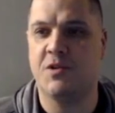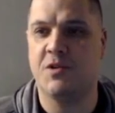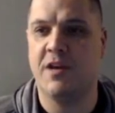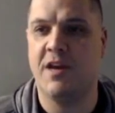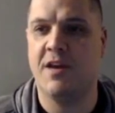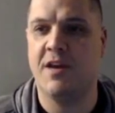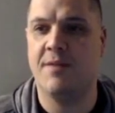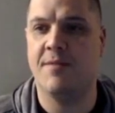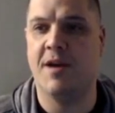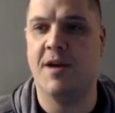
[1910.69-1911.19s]

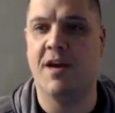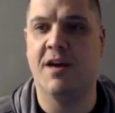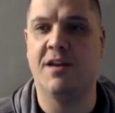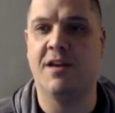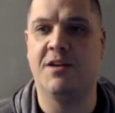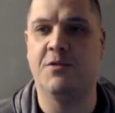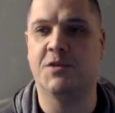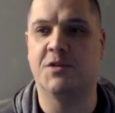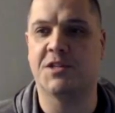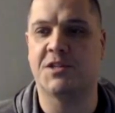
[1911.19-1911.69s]
game and
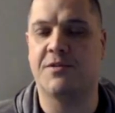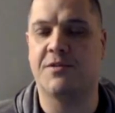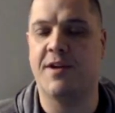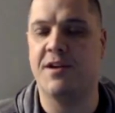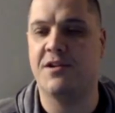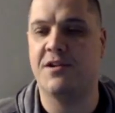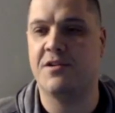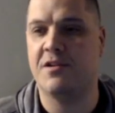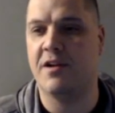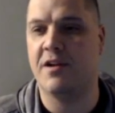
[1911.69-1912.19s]
he will
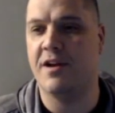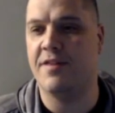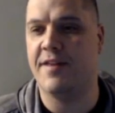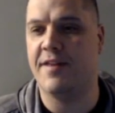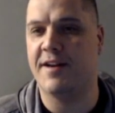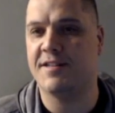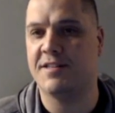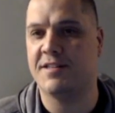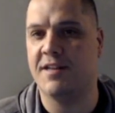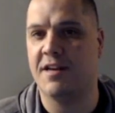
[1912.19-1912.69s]
surrender, and
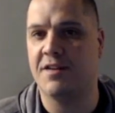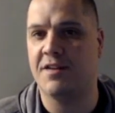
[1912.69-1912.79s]
that's the end of